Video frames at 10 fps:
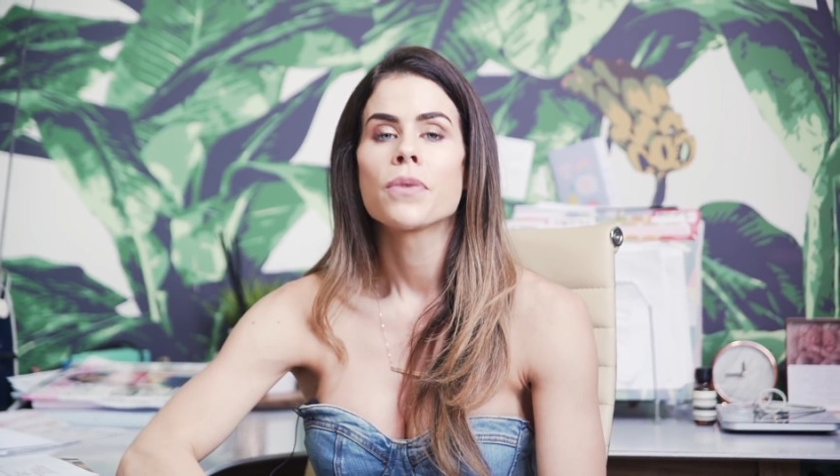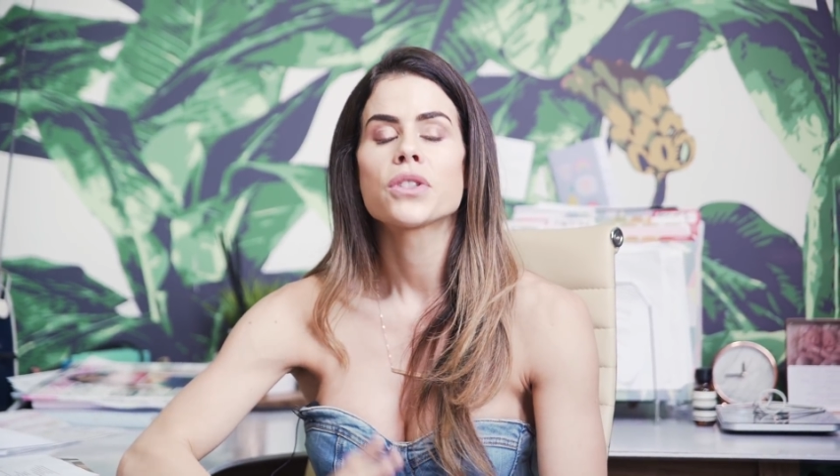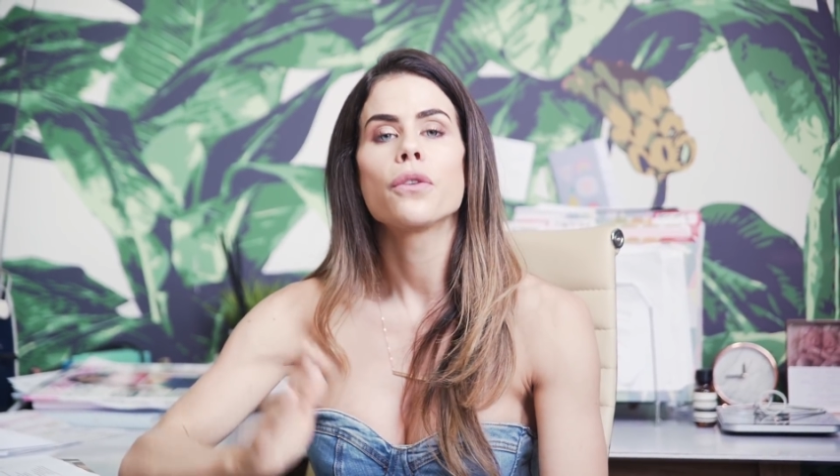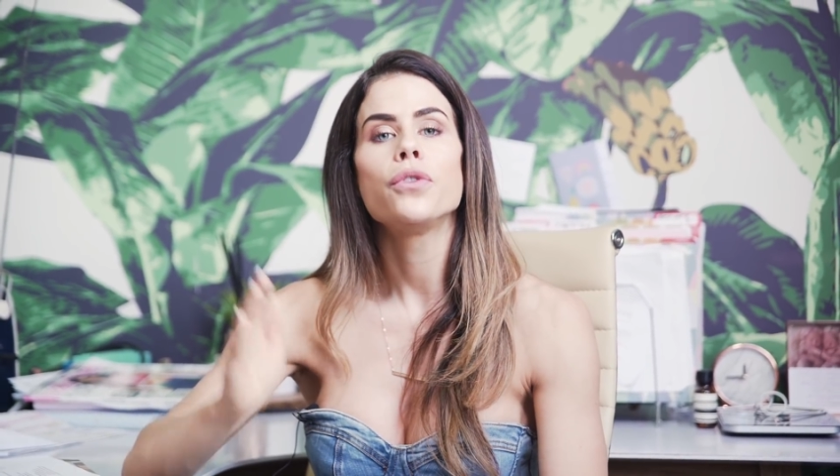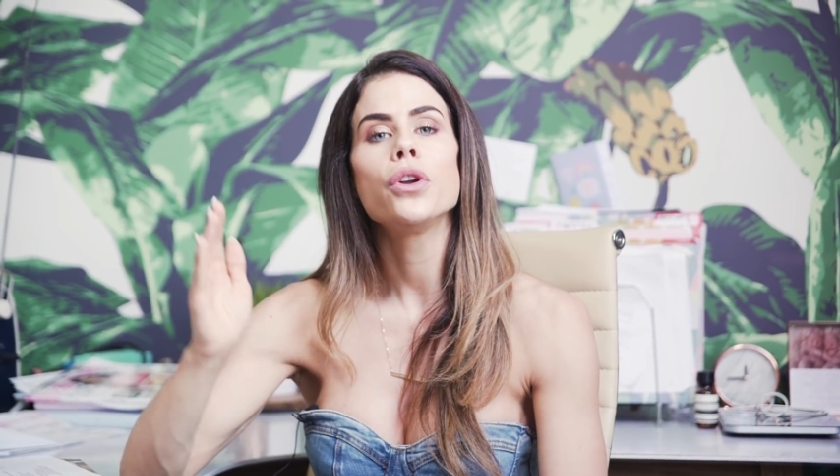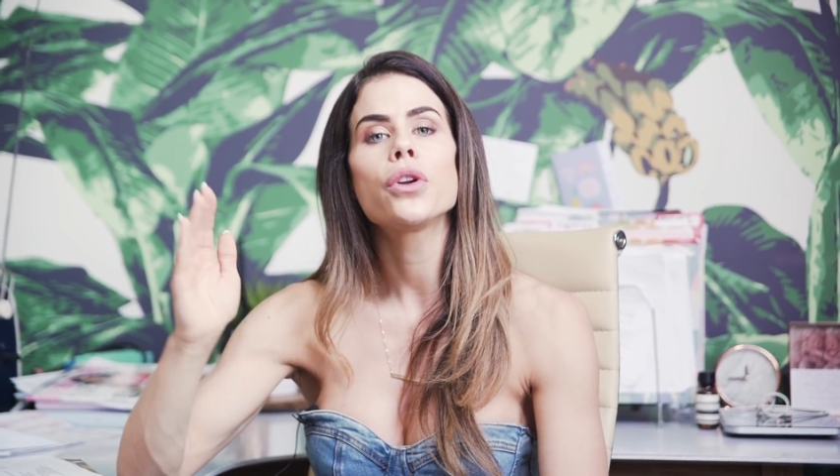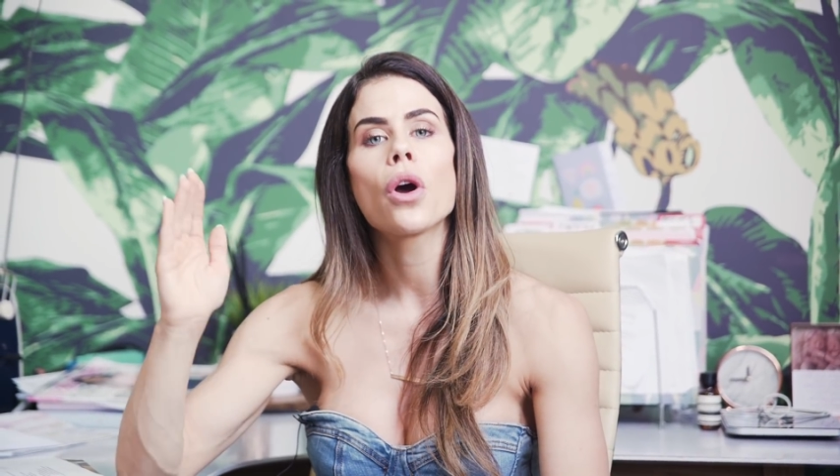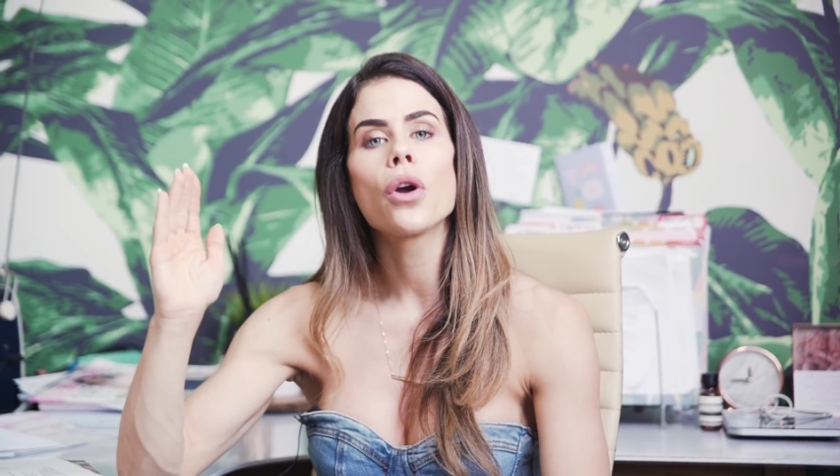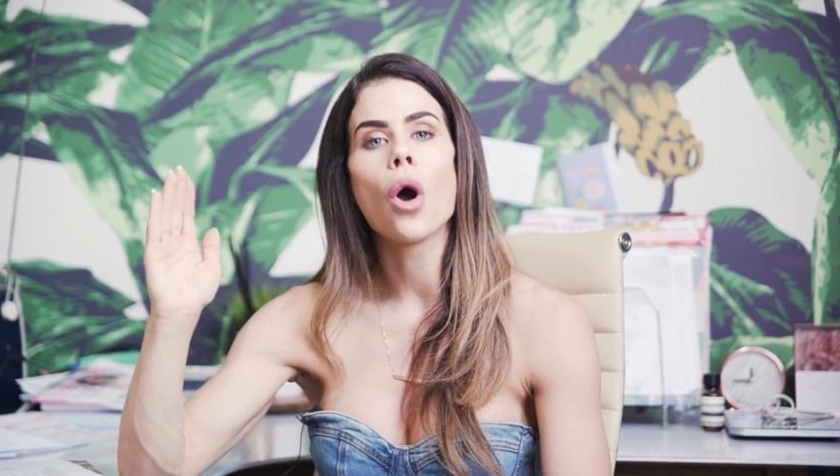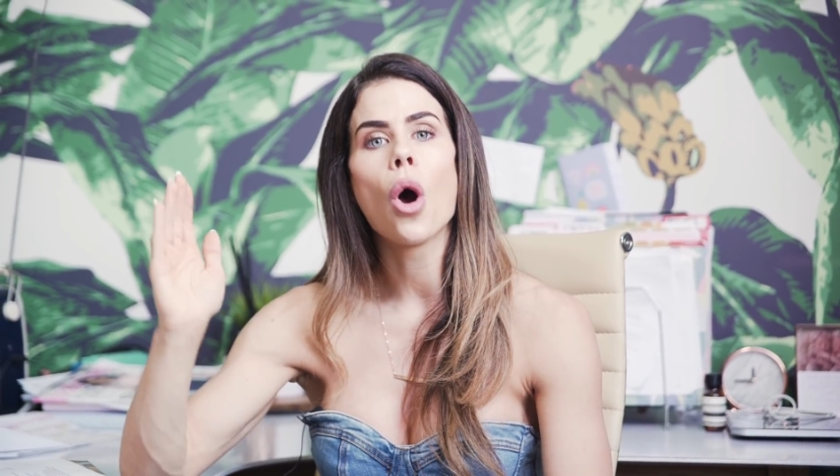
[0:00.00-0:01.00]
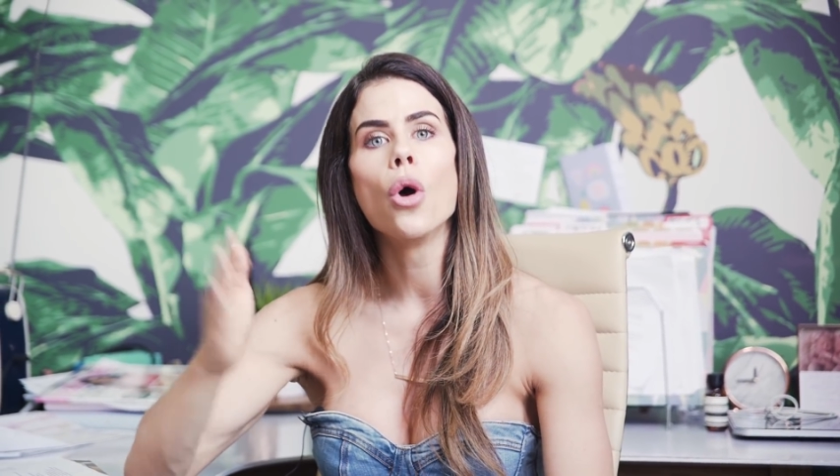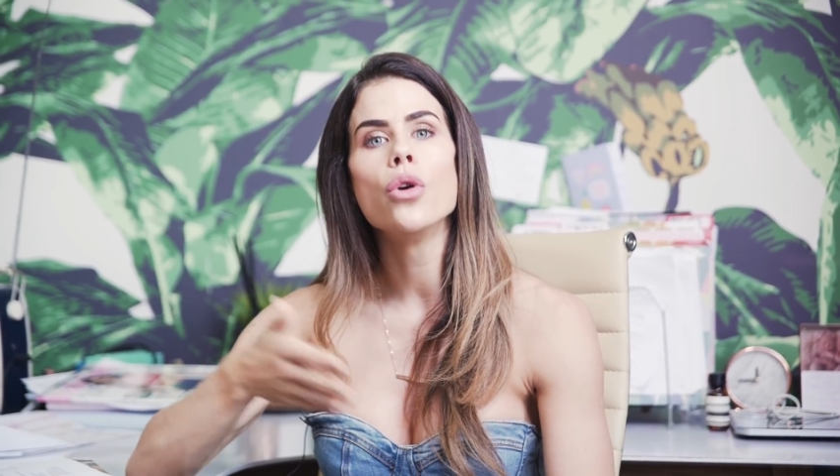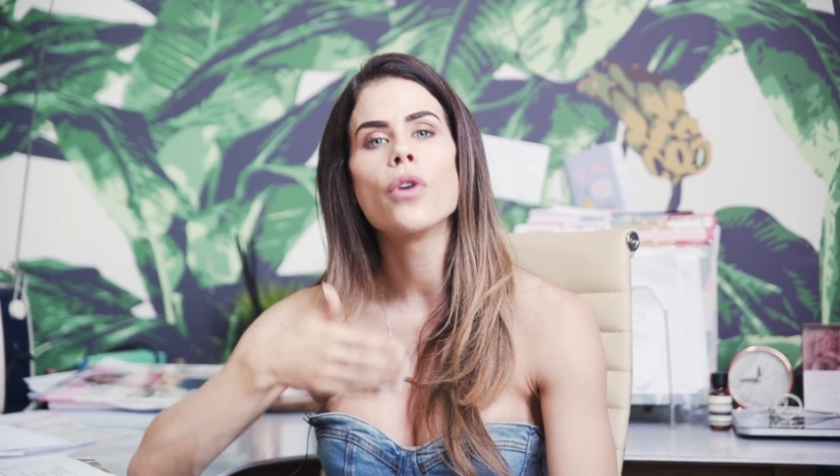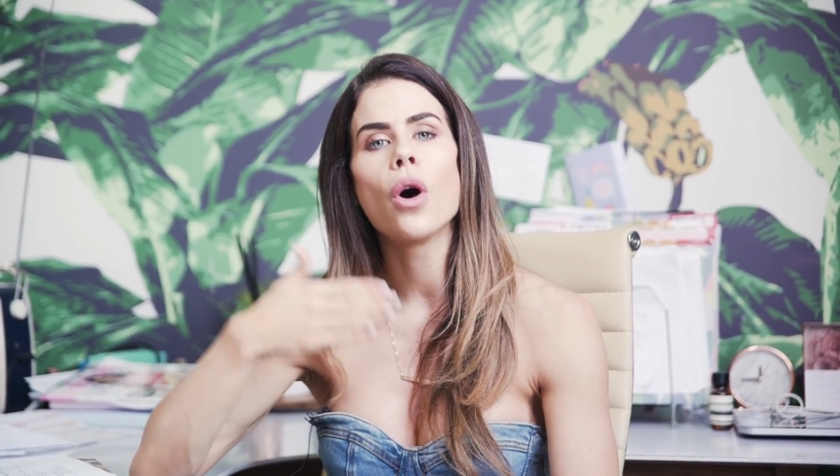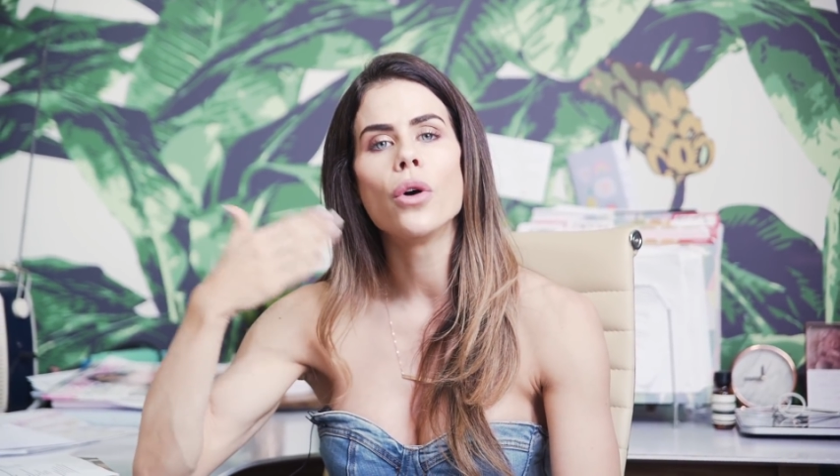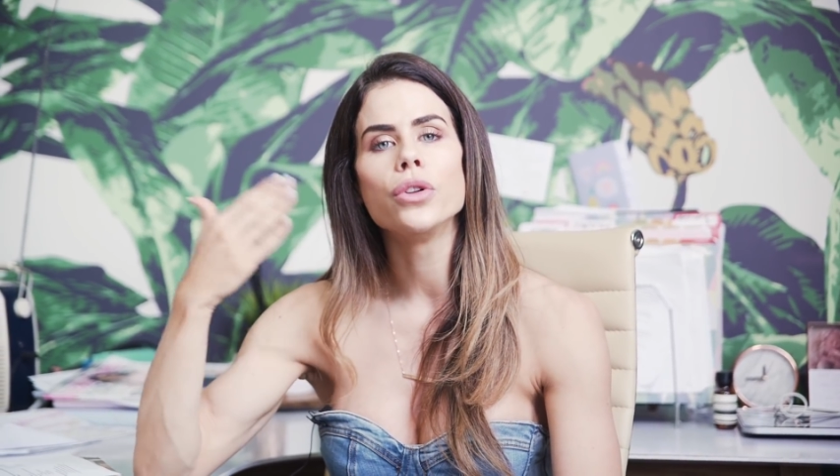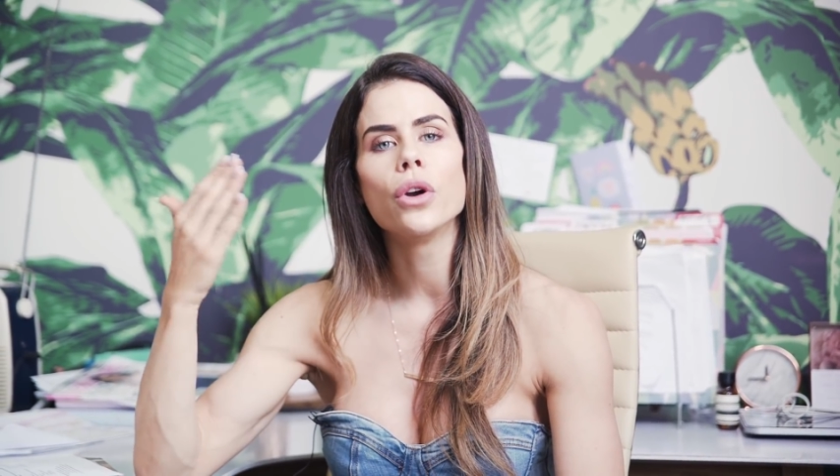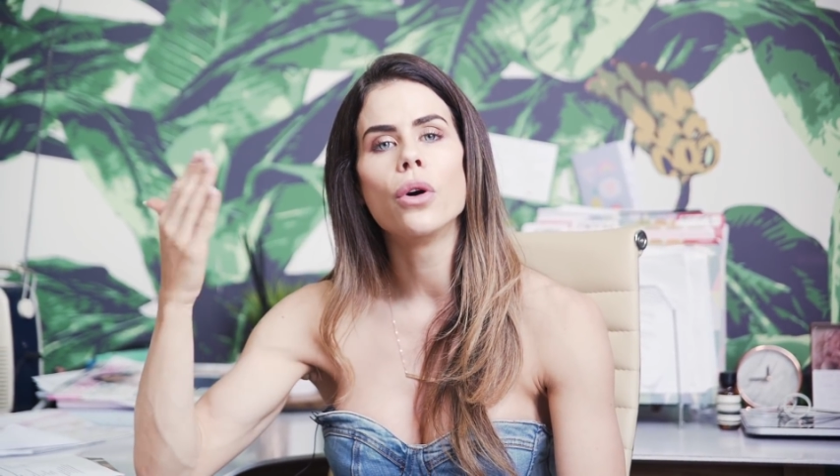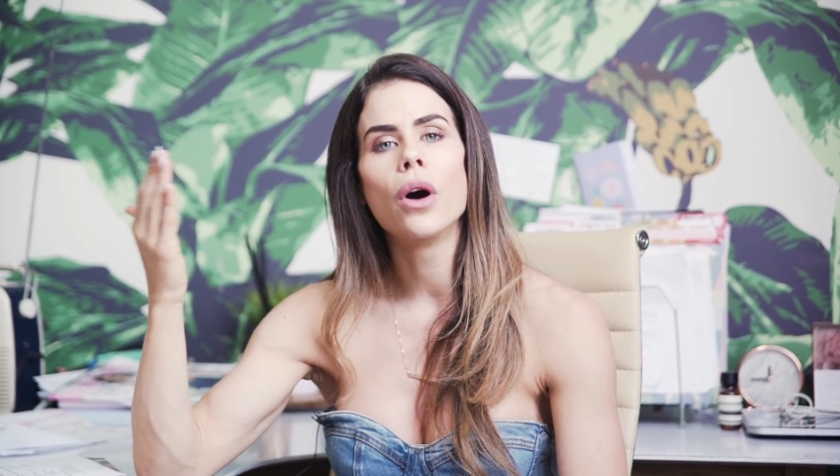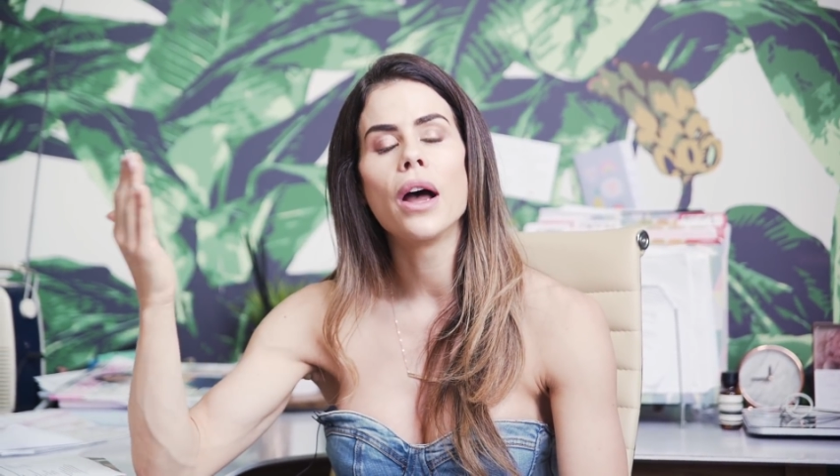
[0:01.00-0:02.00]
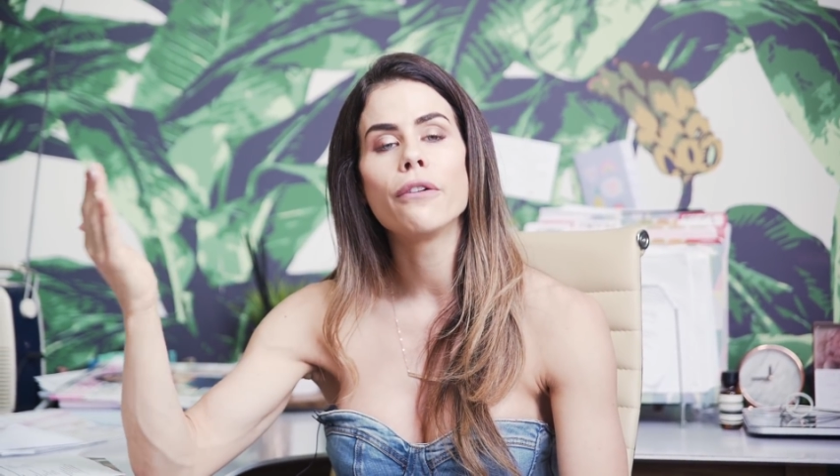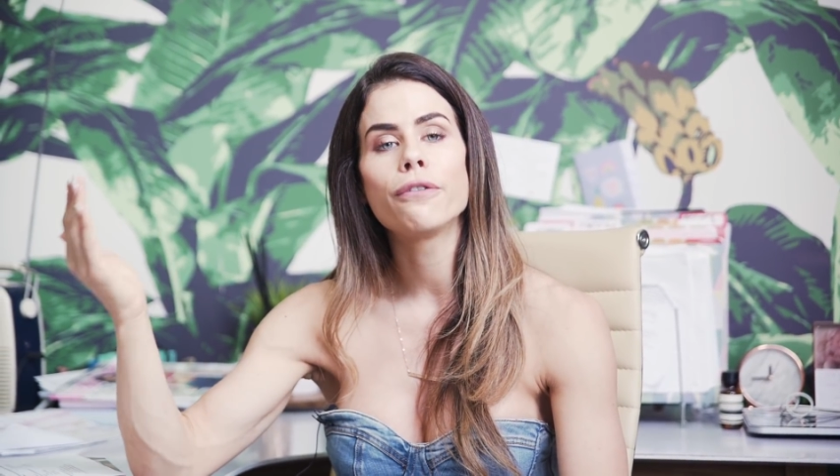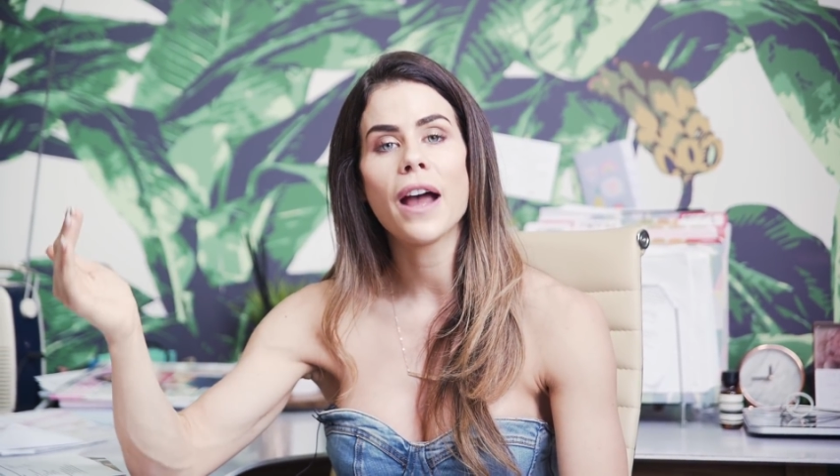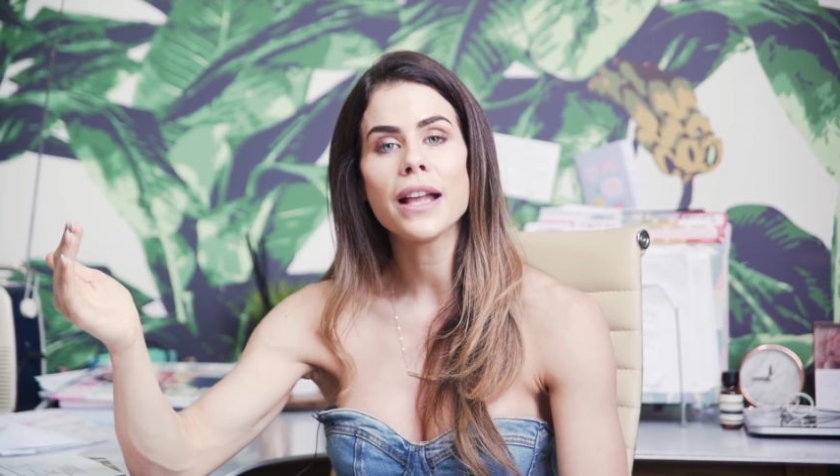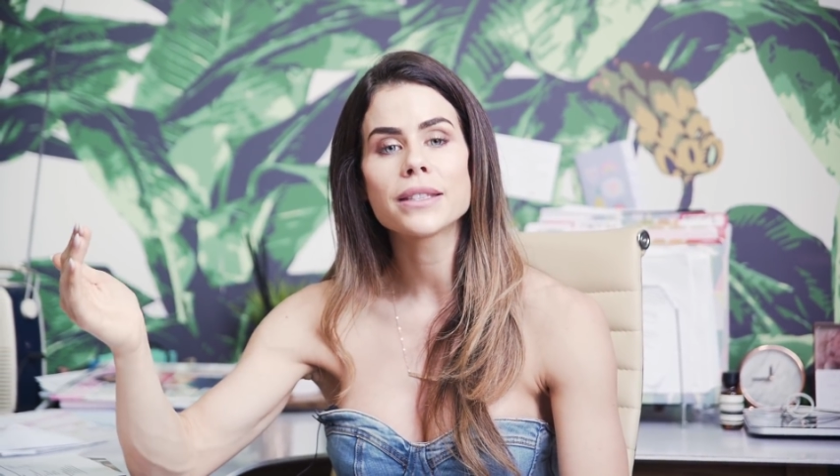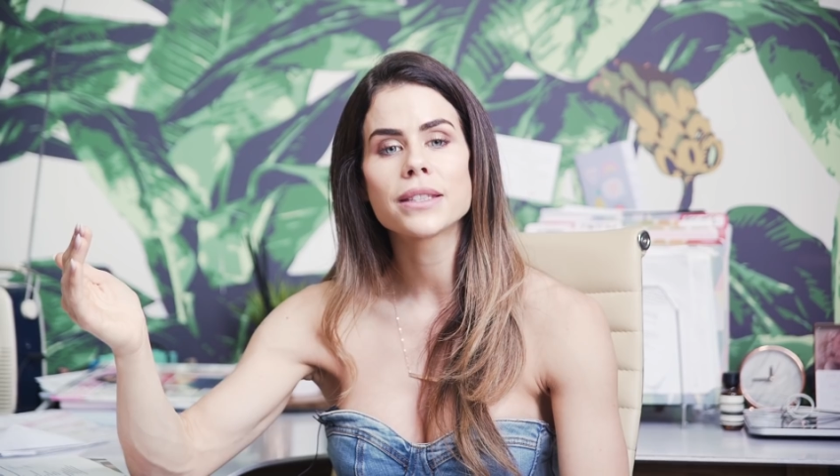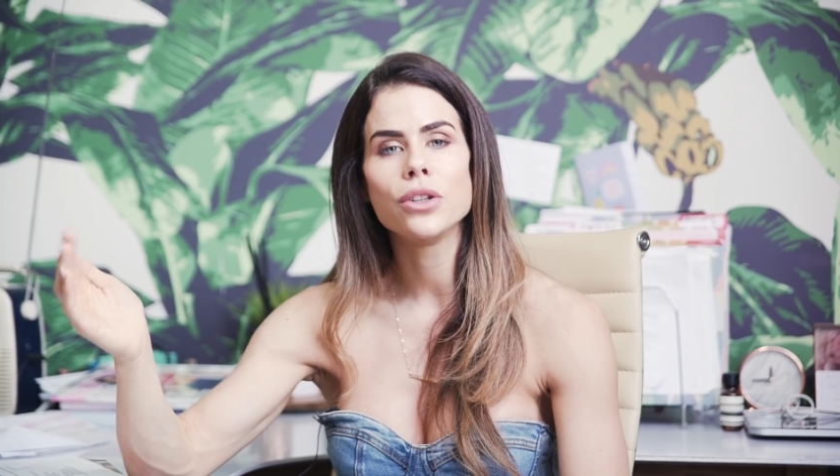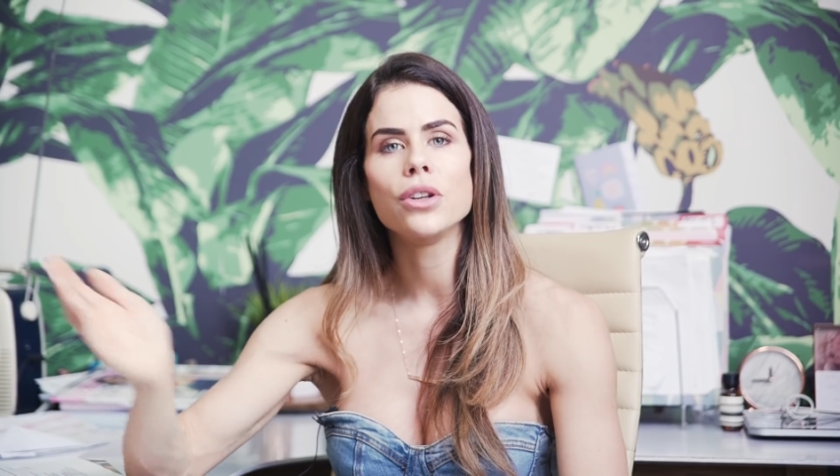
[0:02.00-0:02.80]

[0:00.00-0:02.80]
So if you go over on your fats,